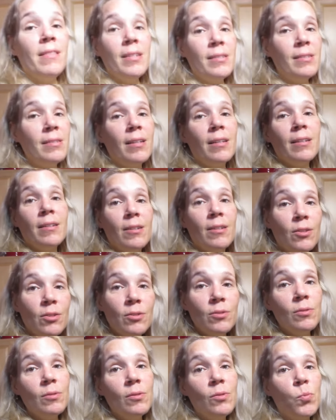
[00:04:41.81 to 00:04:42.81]
this
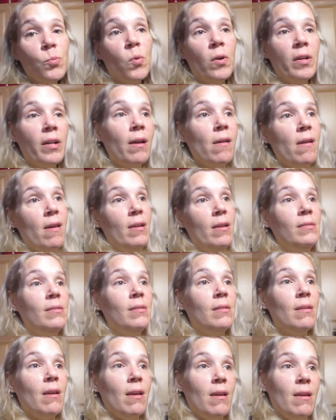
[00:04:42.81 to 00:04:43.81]
concludes what I ate
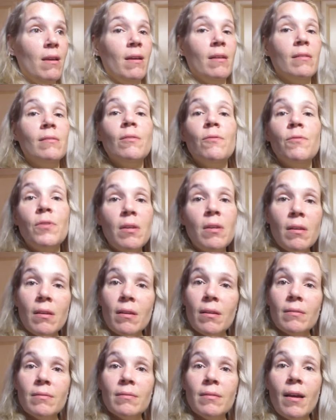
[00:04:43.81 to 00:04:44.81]
today as a
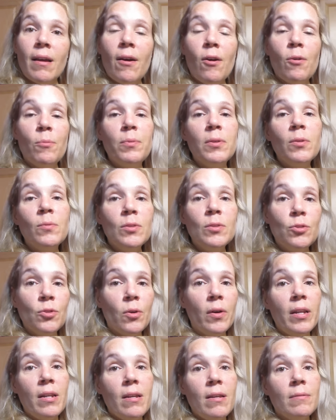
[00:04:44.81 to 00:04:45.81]
vegan. I hope you
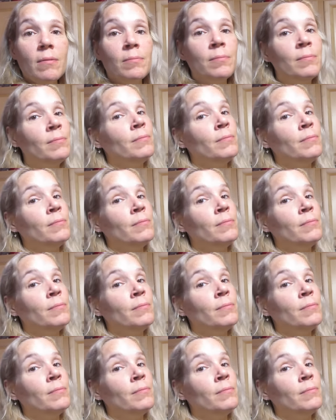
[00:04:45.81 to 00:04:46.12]
enjoyed it.